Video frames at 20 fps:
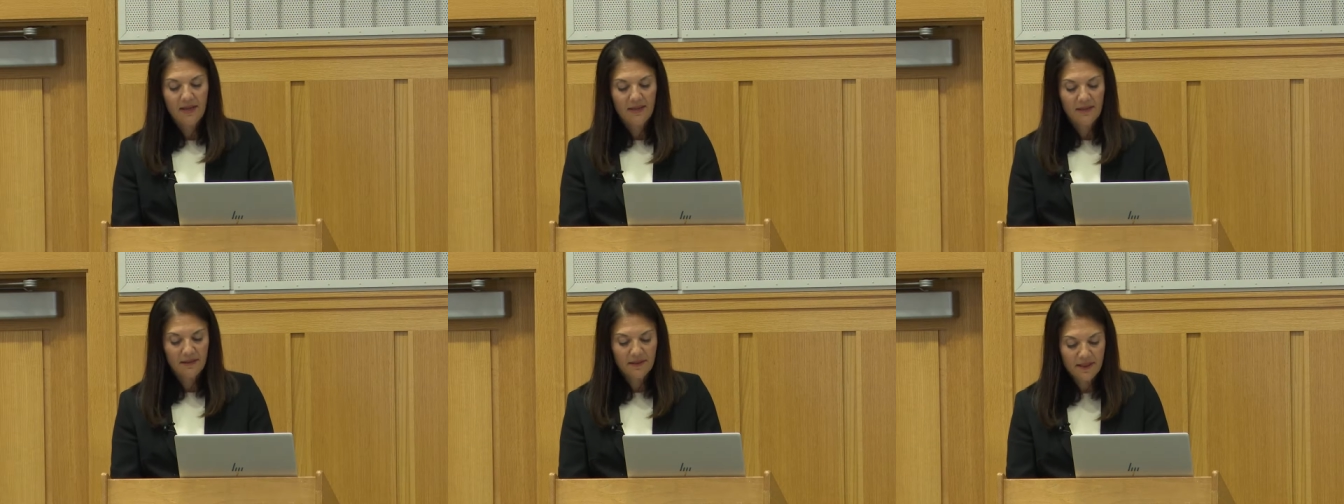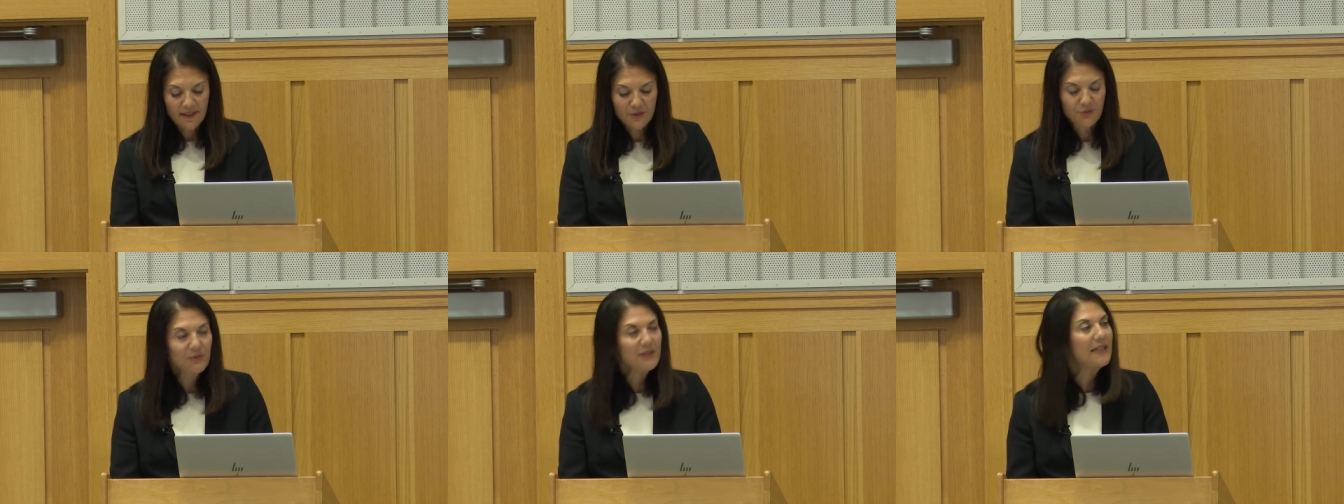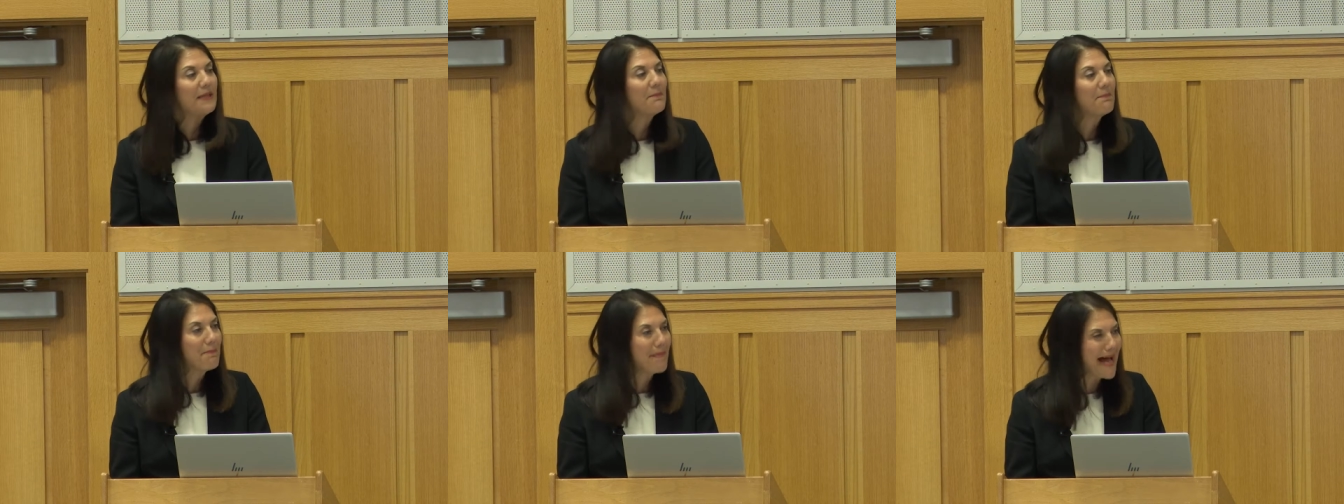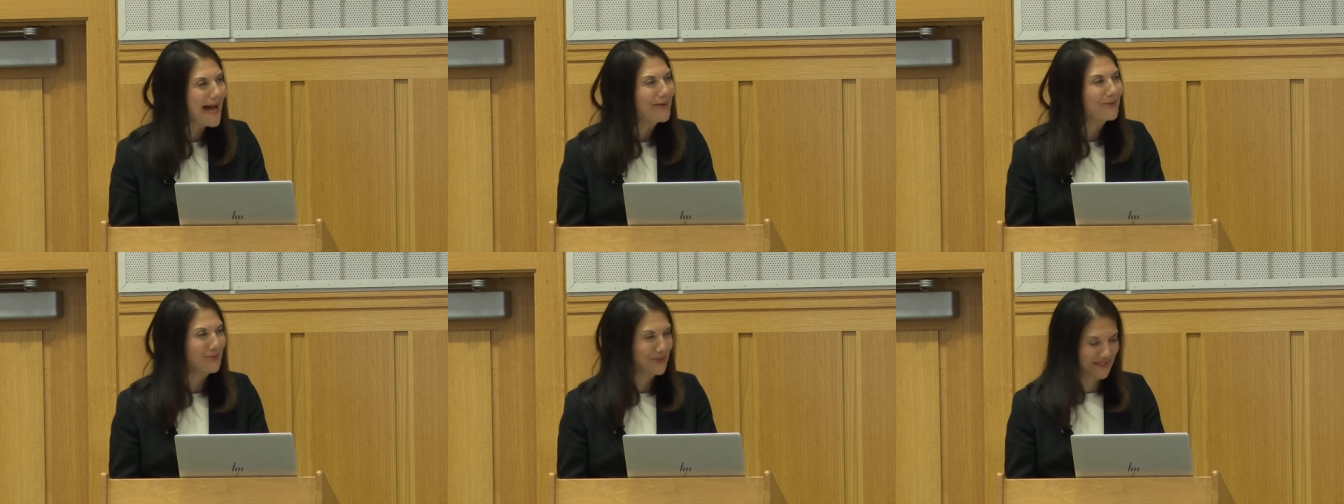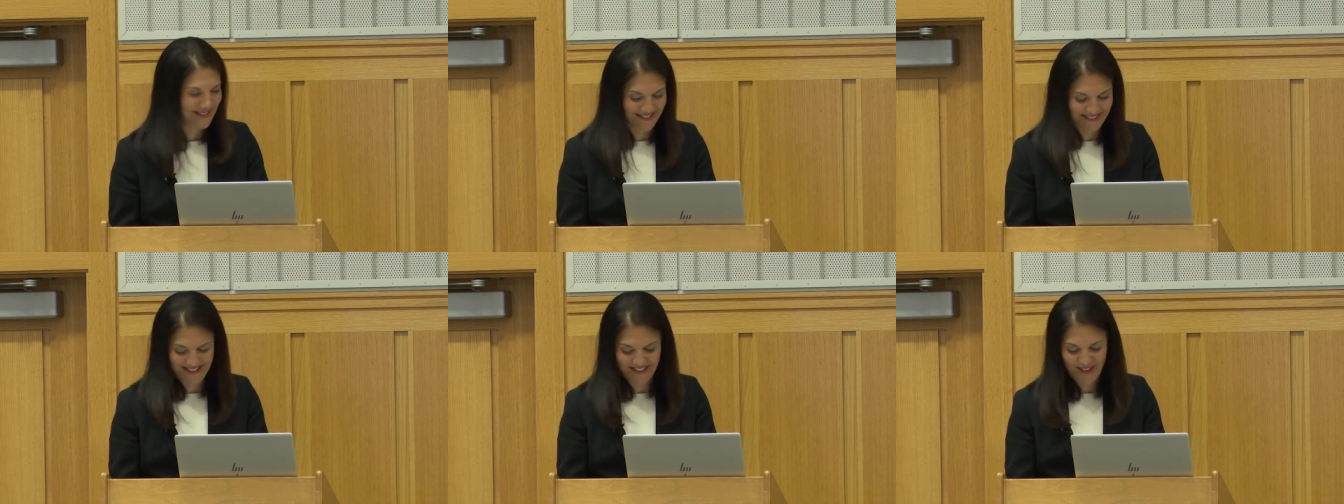Literally,
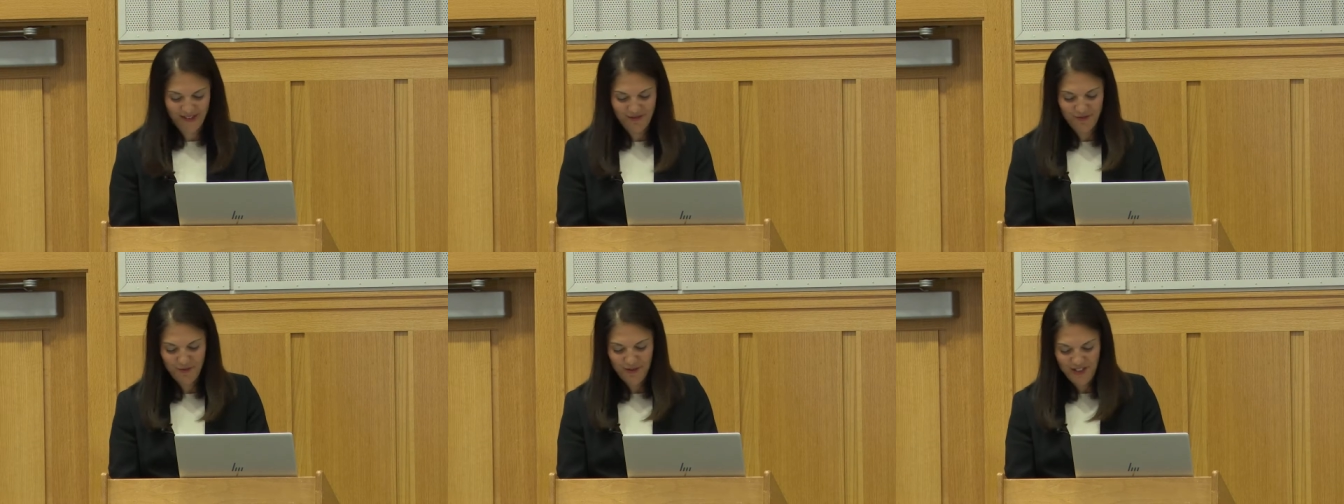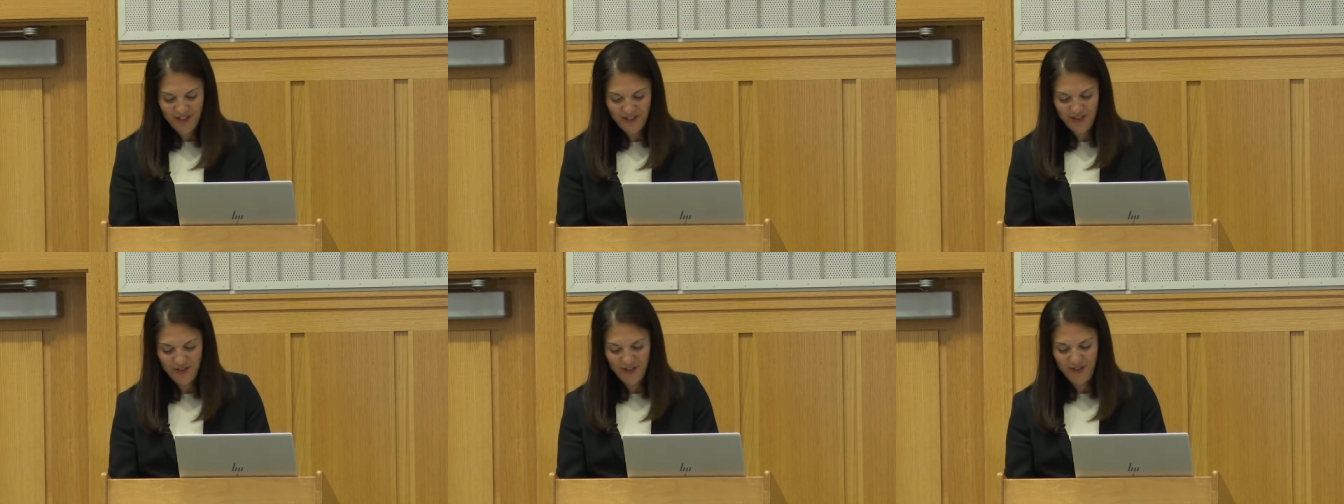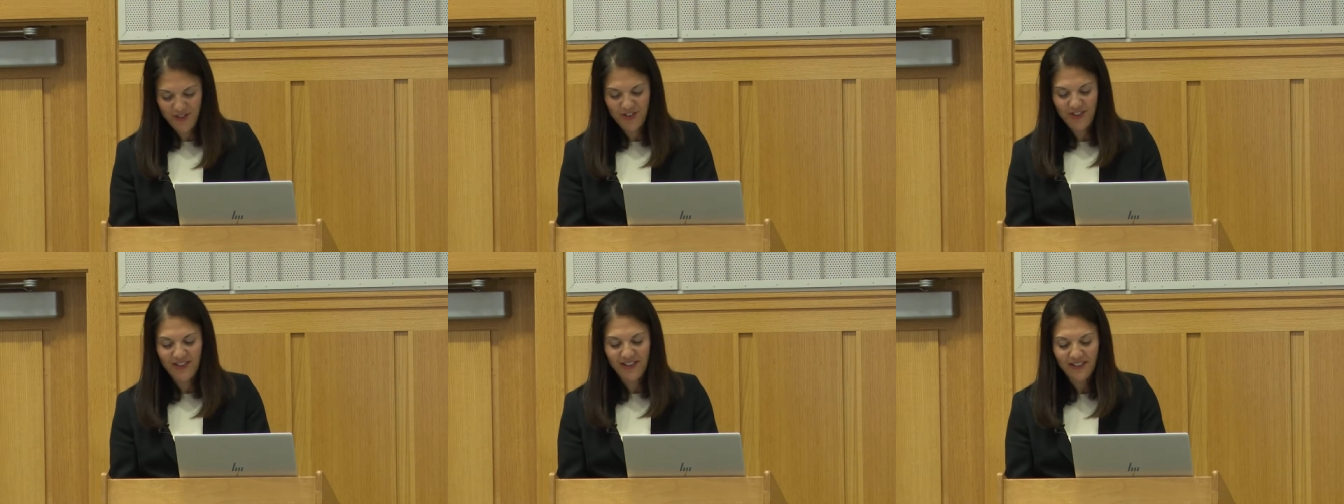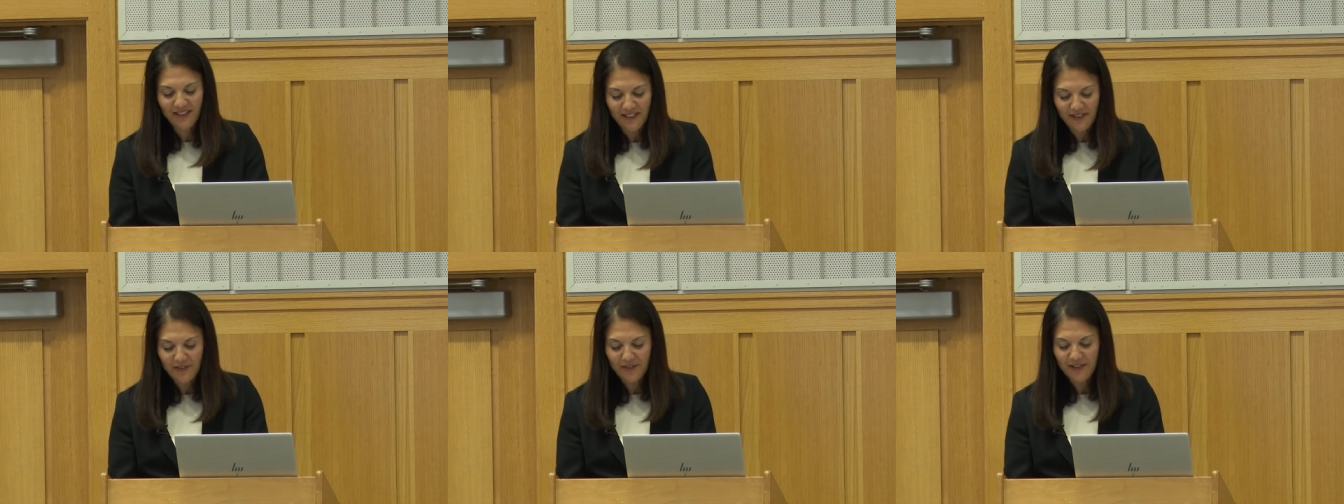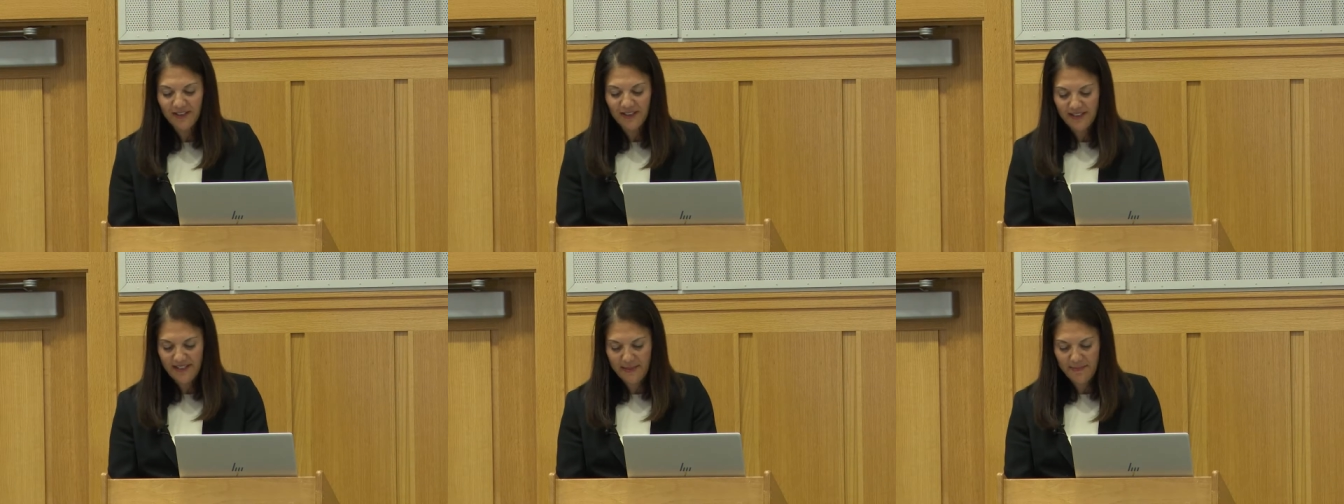mountains of research
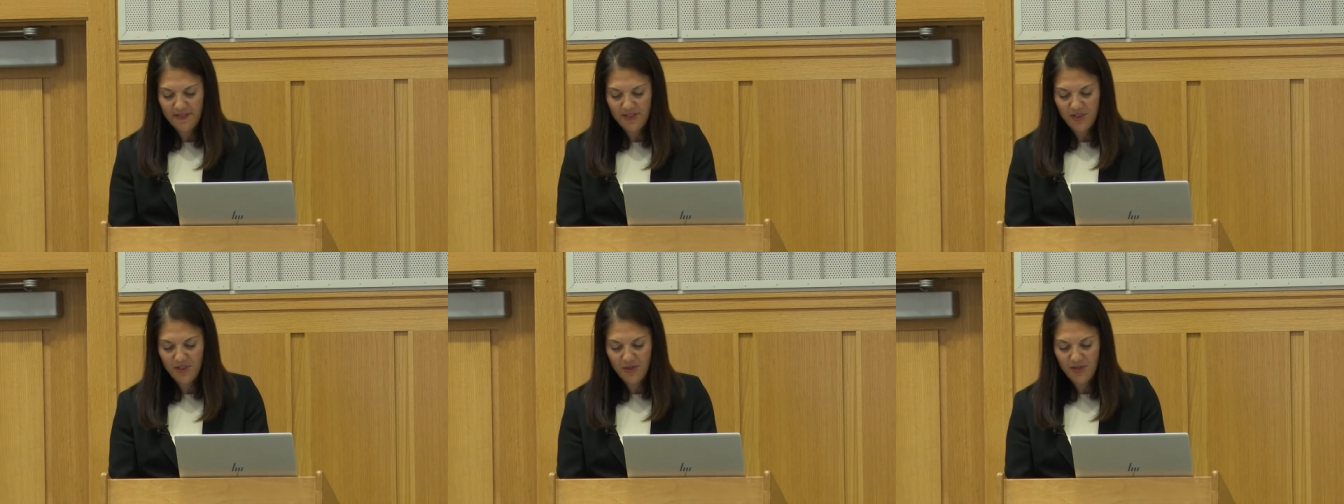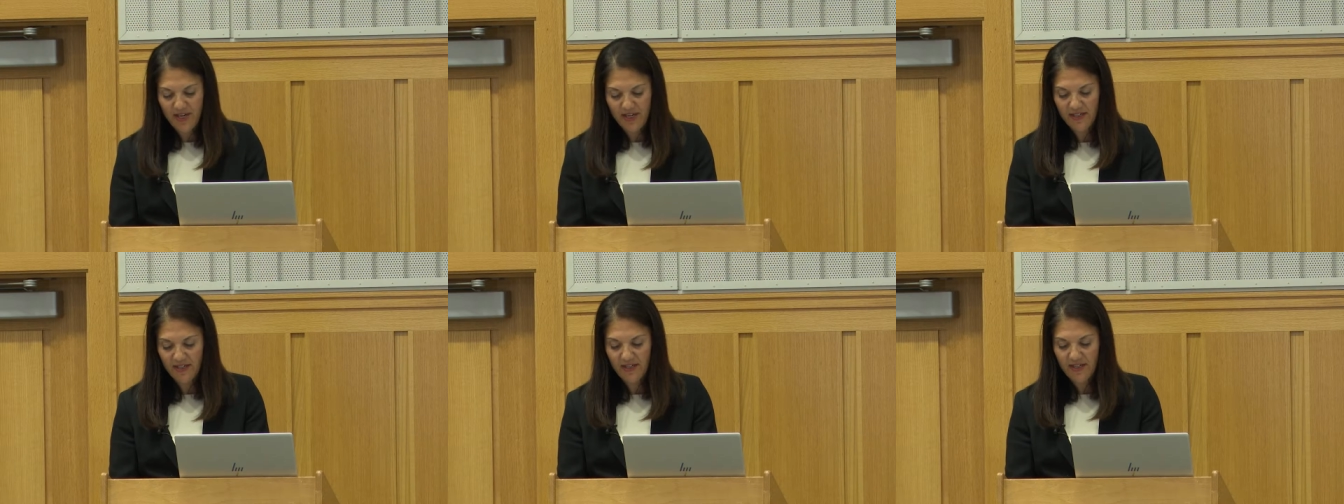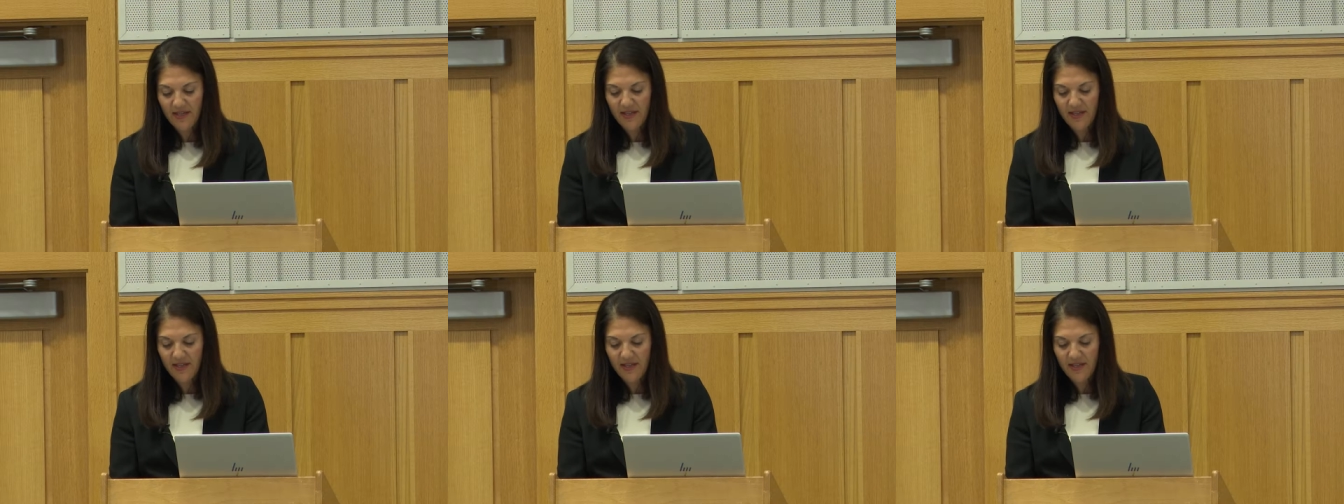clearly demonstrate